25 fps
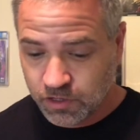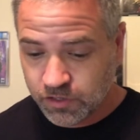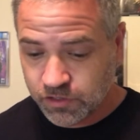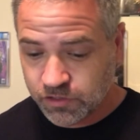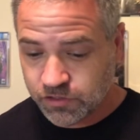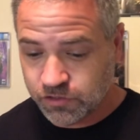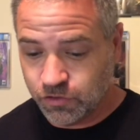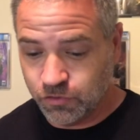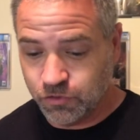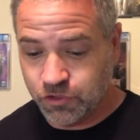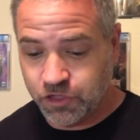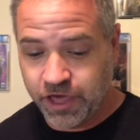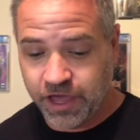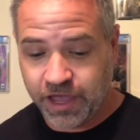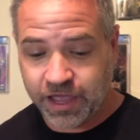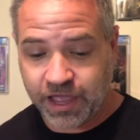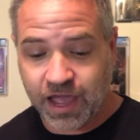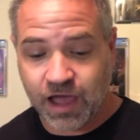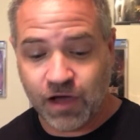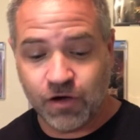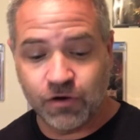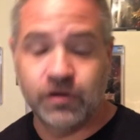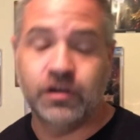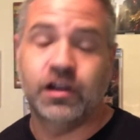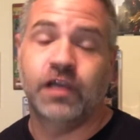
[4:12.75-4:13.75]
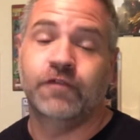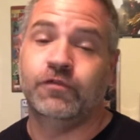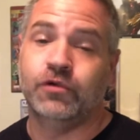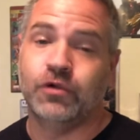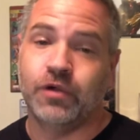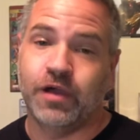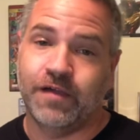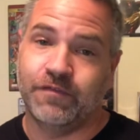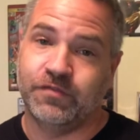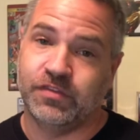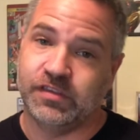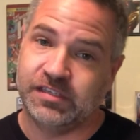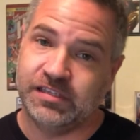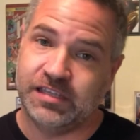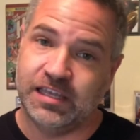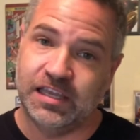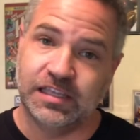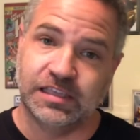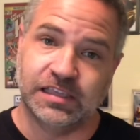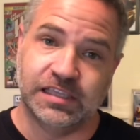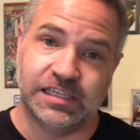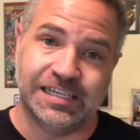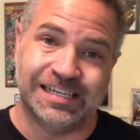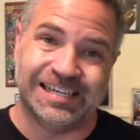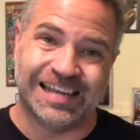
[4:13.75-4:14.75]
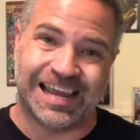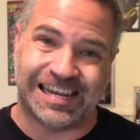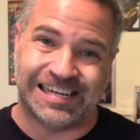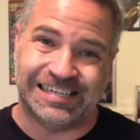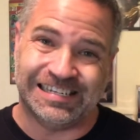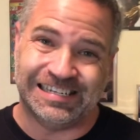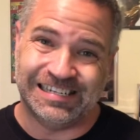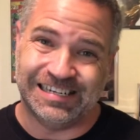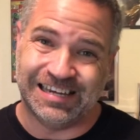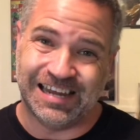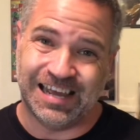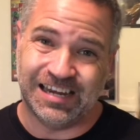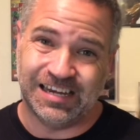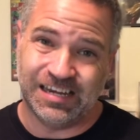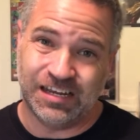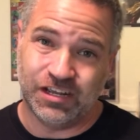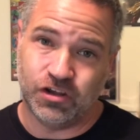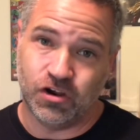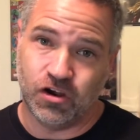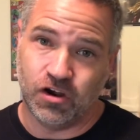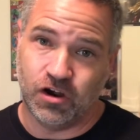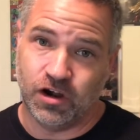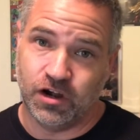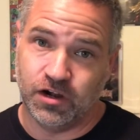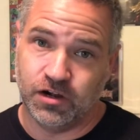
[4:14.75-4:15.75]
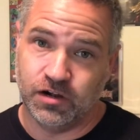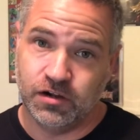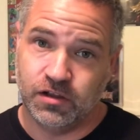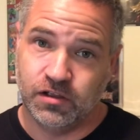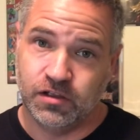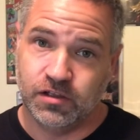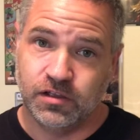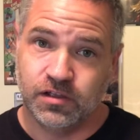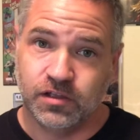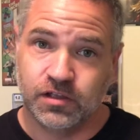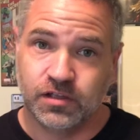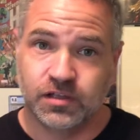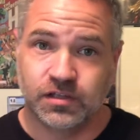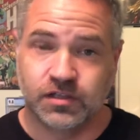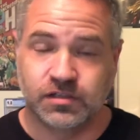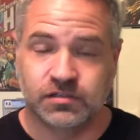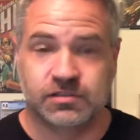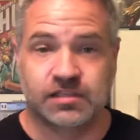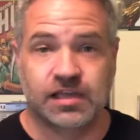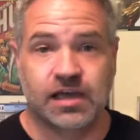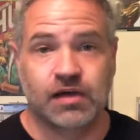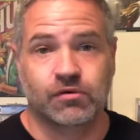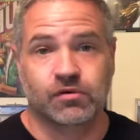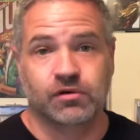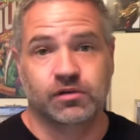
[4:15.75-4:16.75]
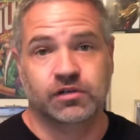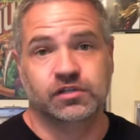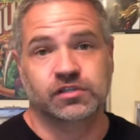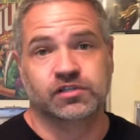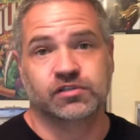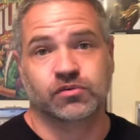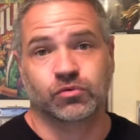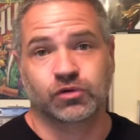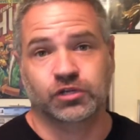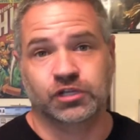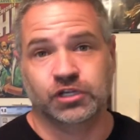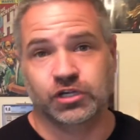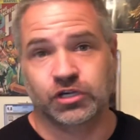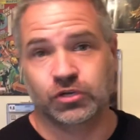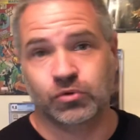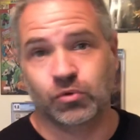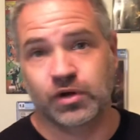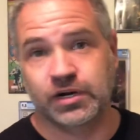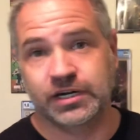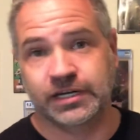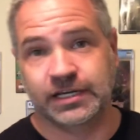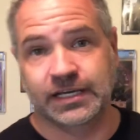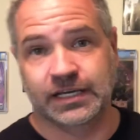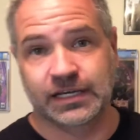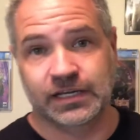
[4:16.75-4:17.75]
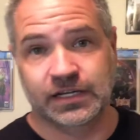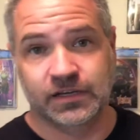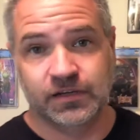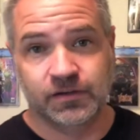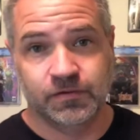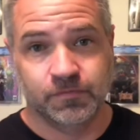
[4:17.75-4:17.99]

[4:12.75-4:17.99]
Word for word: So check out if you have the Stan Lee 1990 card, because that one is a really good one to get.